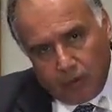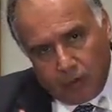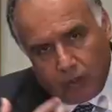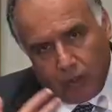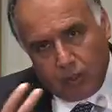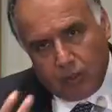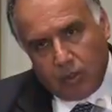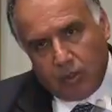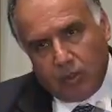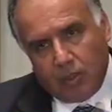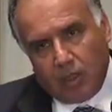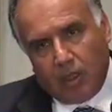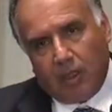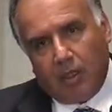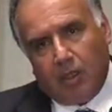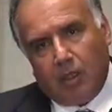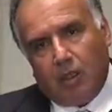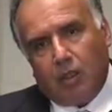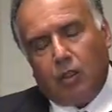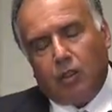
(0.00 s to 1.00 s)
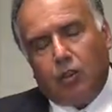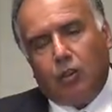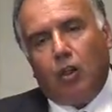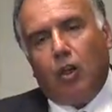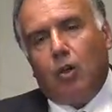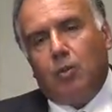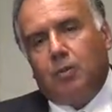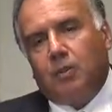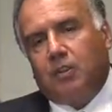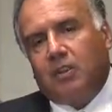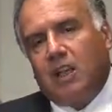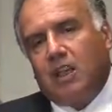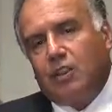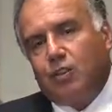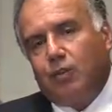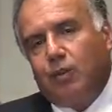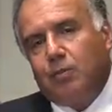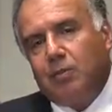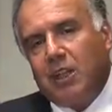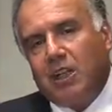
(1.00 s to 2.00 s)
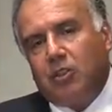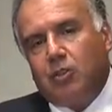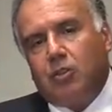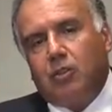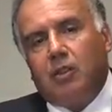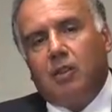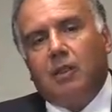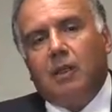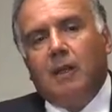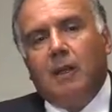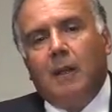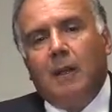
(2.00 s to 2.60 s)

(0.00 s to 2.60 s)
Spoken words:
this global transformation,